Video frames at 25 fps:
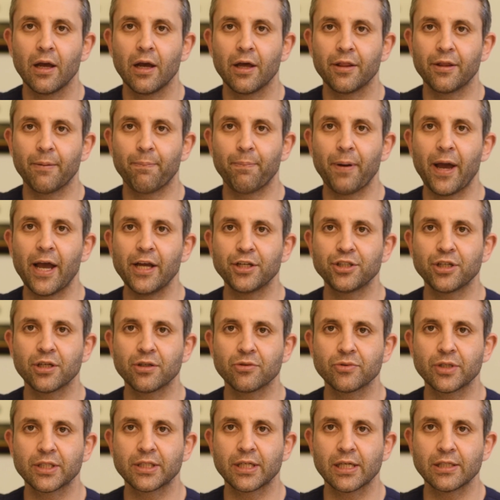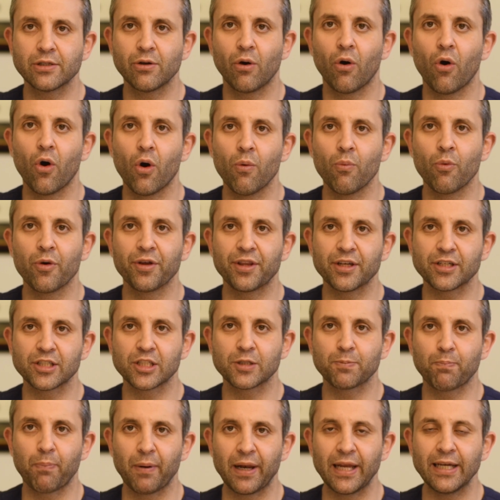The patient returns home with a
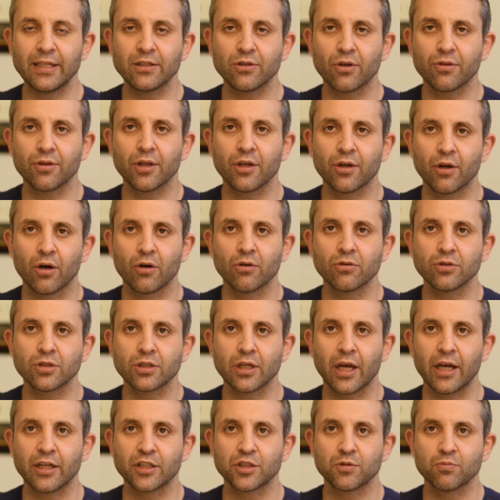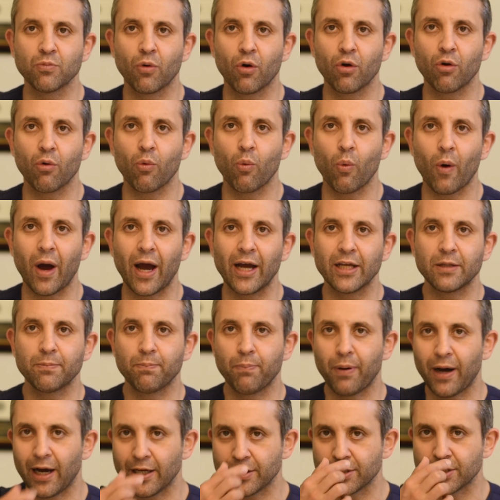splint on the nose, a small white
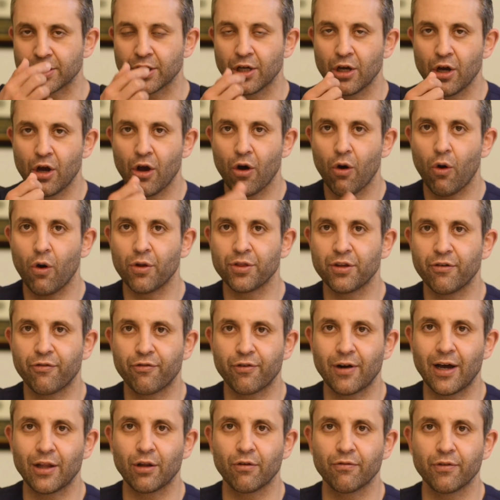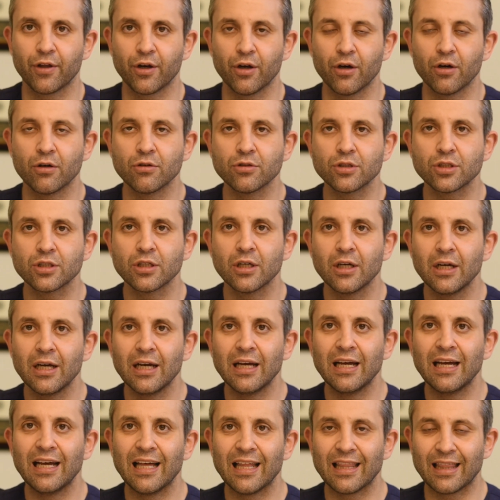patch on the front of the nose
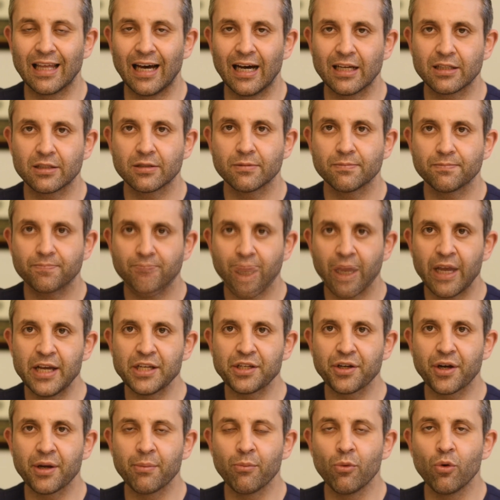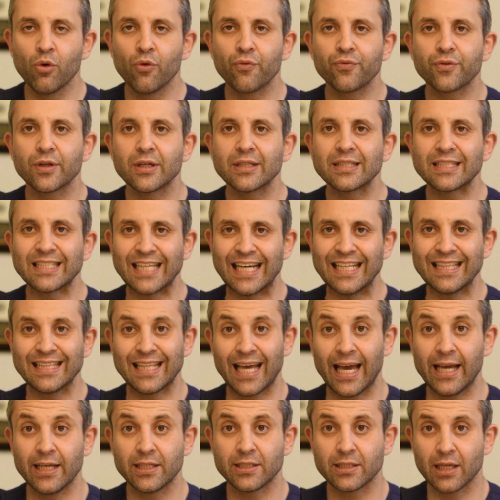that is removed 10
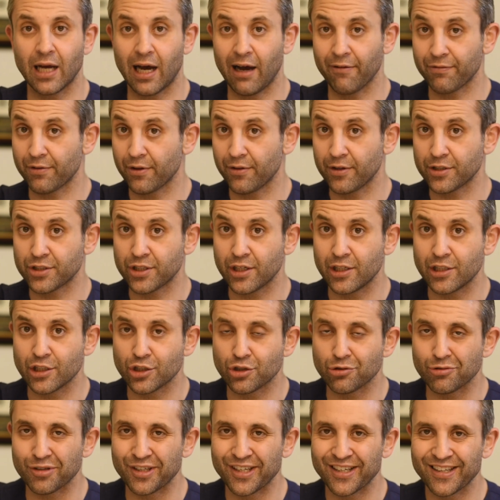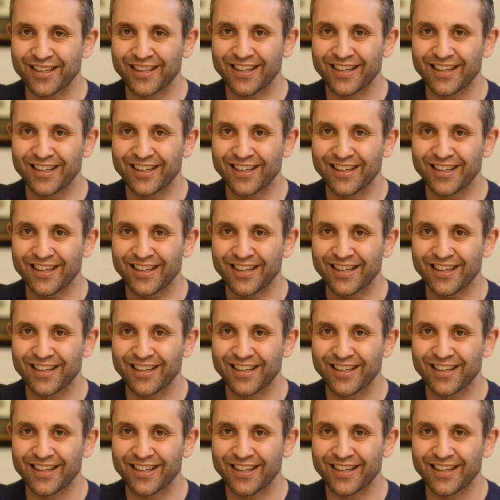days after the surgery.